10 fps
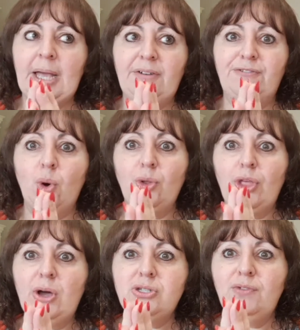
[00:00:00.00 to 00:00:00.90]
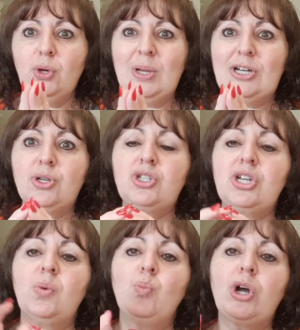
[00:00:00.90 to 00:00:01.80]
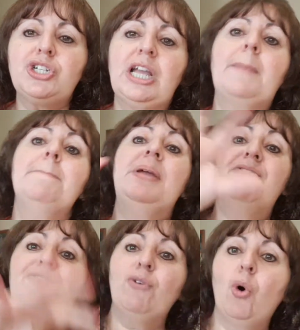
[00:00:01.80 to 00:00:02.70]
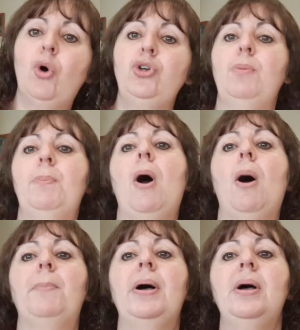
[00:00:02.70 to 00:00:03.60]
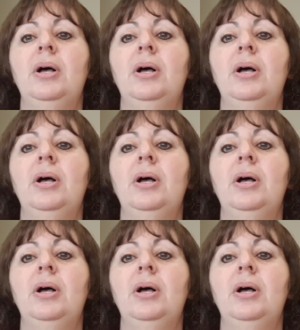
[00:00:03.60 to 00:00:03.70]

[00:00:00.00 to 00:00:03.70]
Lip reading: for those of you interested in washing before you pop